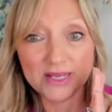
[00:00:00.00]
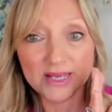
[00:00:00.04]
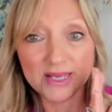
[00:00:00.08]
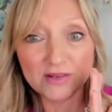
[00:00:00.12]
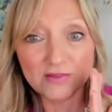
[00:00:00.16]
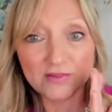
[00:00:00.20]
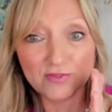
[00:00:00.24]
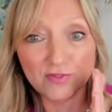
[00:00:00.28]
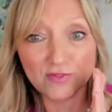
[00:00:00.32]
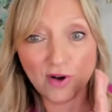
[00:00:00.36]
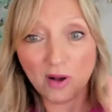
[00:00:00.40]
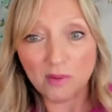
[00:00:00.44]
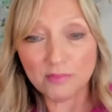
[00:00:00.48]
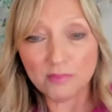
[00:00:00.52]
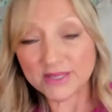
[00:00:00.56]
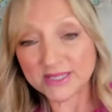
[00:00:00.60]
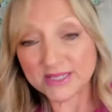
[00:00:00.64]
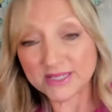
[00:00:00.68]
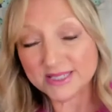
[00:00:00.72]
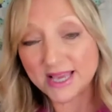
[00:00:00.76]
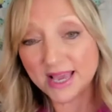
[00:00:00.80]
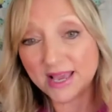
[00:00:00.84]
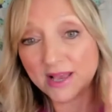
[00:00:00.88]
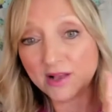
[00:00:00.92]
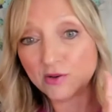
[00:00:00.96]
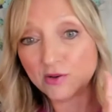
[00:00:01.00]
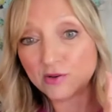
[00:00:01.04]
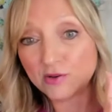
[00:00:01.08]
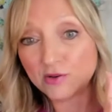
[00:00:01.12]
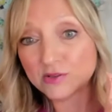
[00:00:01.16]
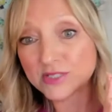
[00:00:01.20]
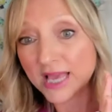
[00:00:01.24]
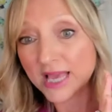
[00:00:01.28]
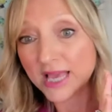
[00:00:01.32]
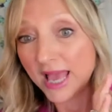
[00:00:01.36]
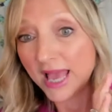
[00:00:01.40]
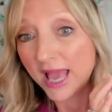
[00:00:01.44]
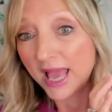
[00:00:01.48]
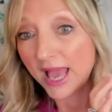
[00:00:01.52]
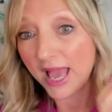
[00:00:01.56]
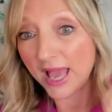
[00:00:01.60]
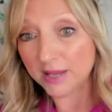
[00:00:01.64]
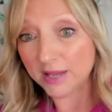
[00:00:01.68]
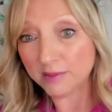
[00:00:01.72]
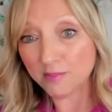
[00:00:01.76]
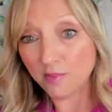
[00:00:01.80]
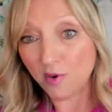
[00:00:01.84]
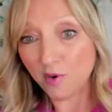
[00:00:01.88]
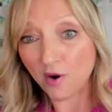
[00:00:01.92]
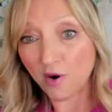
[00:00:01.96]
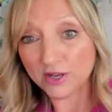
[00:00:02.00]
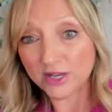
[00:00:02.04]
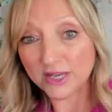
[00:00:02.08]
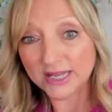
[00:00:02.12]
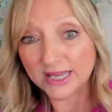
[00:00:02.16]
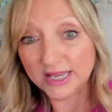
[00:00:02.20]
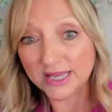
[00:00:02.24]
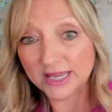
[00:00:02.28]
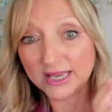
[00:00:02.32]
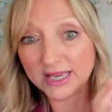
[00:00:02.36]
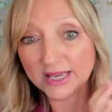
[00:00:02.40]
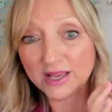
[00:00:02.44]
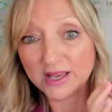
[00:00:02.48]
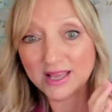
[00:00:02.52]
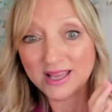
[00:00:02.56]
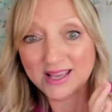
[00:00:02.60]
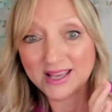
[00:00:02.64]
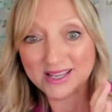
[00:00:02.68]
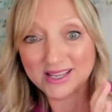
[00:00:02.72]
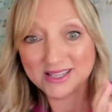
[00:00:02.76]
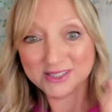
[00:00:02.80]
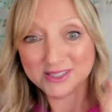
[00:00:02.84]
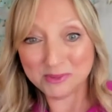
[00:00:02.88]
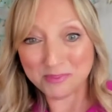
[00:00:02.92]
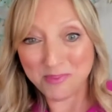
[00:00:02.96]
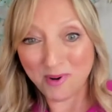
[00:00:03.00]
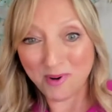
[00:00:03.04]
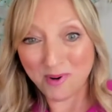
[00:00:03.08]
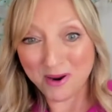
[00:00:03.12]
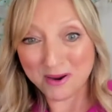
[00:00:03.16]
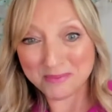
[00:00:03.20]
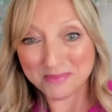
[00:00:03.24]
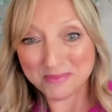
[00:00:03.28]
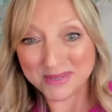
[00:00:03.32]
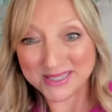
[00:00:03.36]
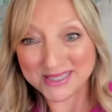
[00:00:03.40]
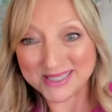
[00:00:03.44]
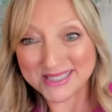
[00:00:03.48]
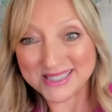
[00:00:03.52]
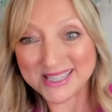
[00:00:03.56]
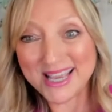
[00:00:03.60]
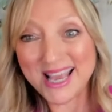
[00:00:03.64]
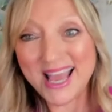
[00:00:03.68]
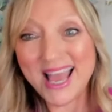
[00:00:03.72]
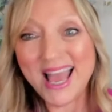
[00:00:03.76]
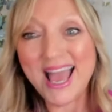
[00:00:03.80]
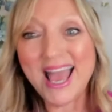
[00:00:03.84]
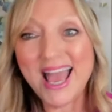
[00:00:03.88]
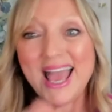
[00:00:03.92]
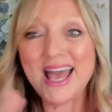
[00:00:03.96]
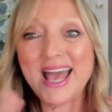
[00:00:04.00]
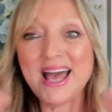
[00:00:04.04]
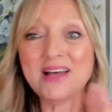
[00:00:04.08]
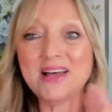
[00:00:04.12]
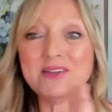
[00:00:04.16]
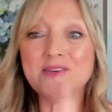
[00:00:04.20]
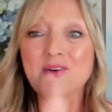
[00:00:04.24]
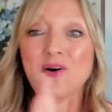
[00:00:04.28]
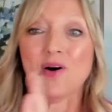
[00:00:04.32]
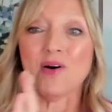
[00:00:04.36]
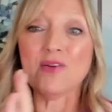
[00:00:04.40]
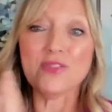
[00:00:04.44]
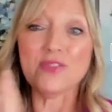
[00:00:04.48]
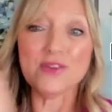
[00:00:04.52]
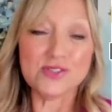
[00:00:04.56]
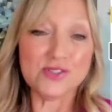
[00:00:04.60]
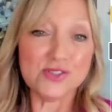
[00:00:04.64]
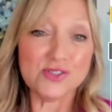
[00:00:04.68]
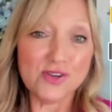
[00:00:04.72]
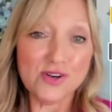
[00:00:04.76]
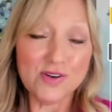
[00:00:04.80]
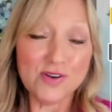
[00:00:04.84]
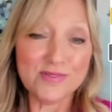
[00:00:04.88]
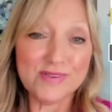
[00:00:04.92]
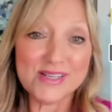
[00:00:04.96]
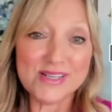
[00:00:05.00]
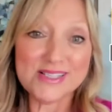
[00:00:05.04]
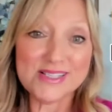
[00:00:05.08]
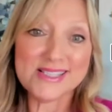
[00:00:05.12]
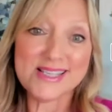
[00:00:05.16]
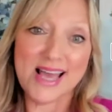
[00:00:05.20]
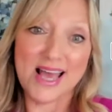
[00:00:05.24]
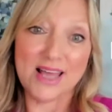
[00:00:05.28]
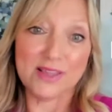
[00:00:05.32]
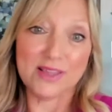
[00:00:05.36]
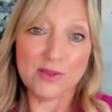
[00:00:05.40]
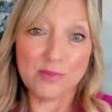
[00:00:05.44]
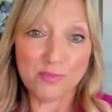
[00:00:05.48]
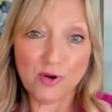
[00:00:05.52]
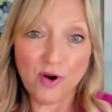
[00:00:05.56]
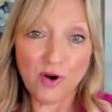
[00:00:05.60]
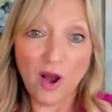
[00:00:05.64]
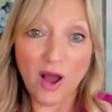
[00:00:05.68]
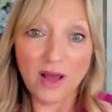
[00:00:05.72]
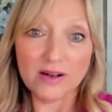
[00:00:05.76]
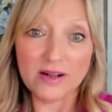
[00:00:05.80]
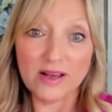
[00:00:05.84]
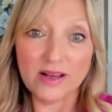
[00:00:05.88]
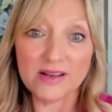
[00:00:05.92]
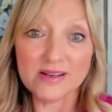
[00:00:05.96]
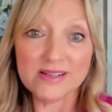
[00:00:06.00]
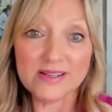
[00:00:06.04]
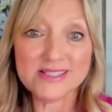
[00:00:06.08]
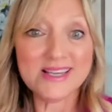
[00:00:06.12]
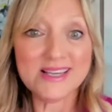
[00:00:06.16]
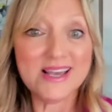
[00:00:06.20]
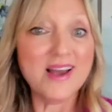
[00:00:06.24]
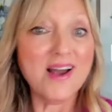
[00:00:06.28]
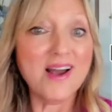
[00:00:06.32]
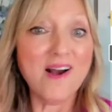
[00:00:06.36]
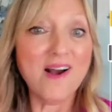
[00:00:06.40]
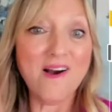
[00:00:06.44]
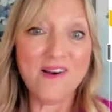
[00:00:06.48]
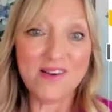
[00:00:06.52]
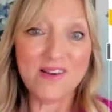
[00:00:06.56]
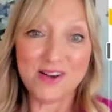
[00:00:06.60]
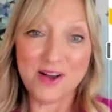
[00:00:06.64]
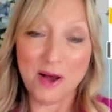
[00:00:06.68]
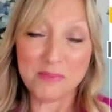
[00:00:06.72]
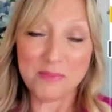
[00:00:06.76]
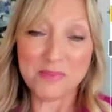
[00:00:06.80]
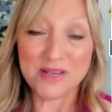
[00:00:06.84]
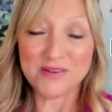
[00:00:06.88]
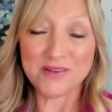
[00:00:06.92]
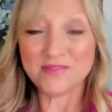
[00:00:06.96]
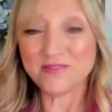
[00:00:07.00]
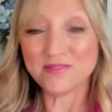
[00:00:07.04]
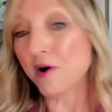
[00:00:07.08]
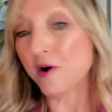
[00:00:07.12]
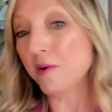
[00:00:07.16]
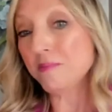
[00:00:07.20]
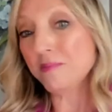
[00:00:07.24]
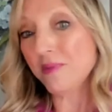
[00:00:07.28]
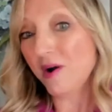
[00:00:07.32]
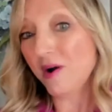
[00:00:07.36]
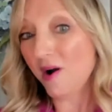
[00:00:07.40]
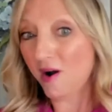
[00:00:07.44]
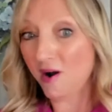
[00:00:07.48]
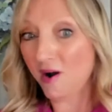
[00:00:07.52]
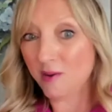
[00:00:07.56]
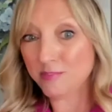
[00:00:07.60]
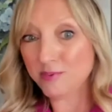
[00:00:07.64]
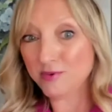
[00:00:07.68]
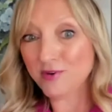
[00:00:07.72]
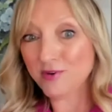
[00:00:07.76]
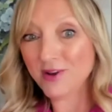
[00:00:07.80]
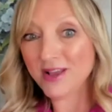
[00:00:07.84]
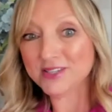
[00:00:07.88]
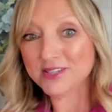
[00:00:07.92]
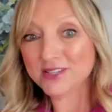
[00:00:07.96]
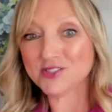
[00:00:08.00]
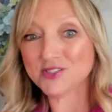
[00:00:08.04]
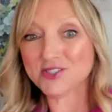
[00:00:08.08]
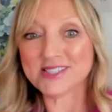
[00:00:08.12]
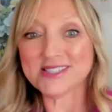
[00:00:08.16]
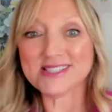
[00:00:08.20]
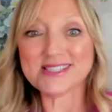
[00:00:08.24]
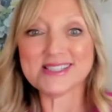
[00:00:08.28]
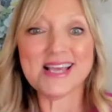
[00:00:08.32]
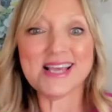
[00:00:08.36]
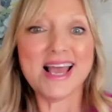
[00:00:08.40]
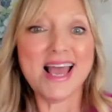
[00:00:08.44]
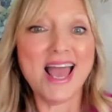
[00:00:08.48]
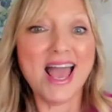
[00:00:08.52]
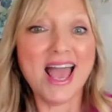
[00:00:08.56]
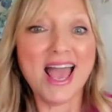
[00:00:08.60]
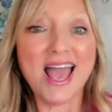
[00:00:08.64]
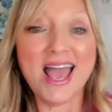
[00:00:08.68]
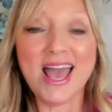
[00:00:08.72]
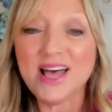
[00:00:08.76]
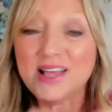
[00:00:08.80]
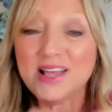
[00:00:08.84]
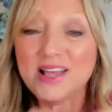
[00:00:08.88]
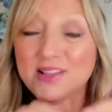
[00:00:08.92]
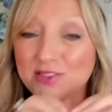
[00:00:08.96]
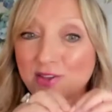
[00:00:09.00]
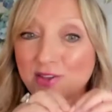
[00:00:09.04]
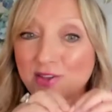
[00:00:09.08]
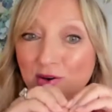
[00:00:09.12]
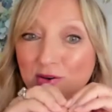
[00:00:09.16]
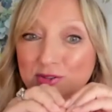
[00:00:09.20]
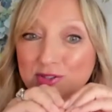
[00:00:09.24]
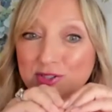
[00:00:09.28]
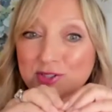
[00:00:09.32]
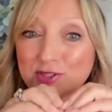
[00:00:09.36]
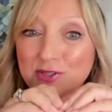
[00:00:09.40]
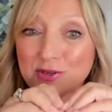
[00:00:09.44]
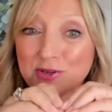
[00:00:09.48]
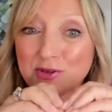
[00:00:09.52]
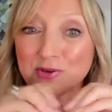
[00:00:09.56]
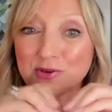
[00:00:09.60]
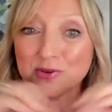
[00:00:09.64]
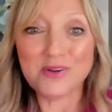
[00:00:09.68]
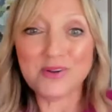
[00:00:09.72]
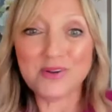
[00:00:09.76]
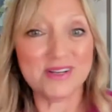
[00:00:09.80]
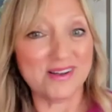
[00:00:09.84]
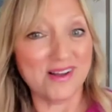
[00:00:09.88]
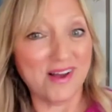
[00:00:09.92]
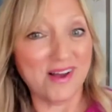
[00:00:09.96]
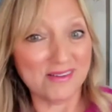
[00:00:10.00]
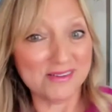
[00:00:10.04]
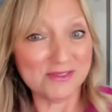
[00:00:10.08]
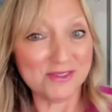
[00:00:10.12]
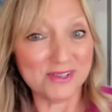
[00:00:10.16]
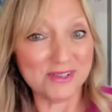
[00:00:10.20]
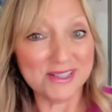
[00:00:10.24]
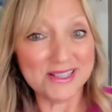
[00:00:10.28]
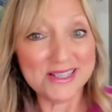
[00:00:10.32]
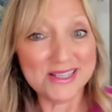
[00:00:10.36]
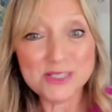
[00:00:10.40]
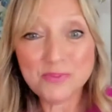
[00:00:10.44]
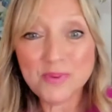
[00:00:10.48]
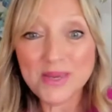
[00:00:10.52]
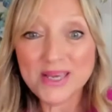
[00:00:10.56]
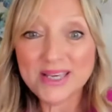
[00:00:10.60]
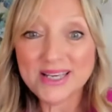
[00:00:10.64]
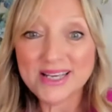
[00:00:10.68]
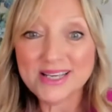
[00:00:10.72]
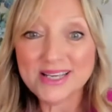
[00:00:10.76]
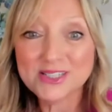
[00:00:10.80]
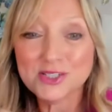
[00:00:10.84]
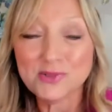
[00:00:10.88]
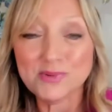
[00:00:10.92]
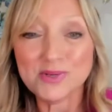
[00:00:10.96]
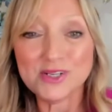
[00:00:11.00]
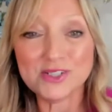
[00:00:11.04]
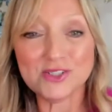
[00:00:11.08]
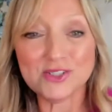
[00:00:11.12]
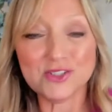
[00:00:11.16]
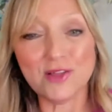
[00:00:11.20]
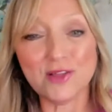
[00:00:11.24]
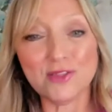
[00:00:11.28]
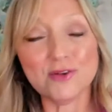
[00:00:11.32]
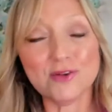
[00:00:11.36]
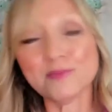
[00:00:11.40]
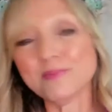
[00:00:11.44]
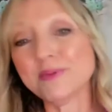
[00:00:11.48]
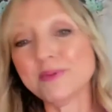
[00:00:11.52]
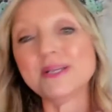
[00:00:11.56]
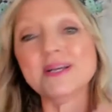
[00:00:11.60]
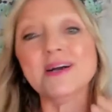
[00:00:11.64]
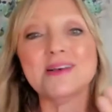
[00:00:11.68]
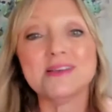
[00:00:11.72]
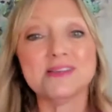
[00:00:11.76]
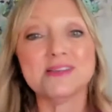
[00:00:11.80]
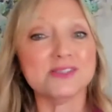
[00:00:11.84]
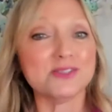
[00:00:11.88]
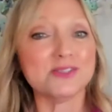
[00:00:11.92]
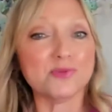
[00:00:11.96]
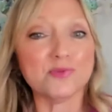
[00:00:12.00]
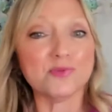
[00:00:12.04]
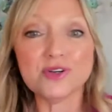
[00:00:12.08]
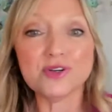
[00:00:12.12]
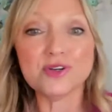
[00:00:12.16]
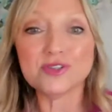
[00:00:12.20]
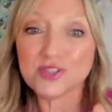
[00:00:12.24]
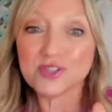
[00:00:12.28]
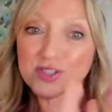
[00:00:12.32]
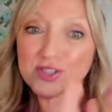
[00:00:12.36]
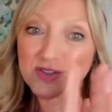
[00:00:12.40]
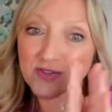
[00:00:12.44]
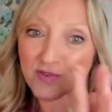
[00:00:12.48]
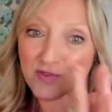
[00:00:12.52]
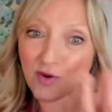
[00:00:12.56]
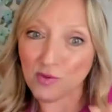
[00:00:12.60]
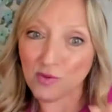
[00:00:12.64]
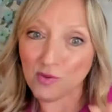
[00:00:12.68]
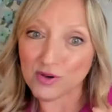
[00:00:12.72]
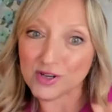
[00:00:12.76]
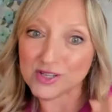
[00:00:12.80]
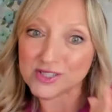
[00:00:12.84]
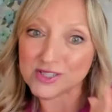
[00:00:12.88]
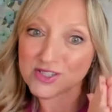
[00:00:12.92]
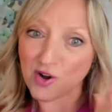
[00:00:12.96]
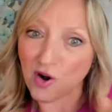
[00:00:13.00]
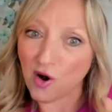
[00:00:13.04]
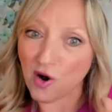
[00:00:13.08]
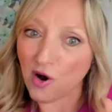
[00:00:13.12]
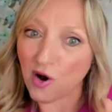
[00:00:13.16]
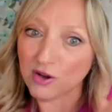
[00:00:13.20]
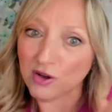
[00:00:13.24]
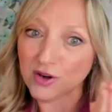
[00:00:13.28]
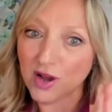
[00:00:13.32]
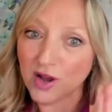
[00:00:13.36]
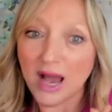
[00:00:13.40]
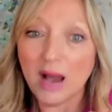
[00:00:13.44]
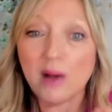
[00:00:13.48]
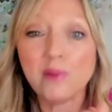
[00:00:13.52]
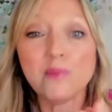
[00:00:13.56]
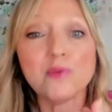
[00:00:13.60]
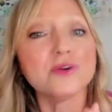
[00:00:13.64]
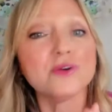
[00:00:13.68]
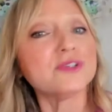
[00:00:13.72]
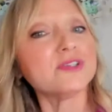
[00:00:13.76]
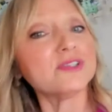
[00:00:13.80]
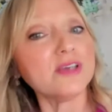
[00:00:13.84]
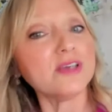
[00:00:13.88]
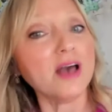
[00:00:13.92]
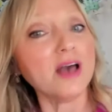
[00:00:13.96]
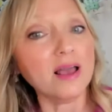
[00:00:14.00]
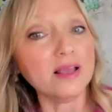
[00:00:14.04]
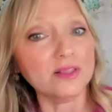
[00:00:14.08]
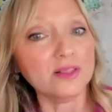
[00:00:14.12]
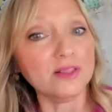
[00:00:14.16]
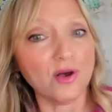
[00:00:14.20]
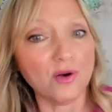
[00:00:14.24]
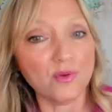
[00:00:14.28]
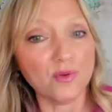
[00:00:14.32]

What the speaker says: from the sales and marketing department, and the service and the product are coming from operations. And those two not really speaking to each other because we're just focused on our silo.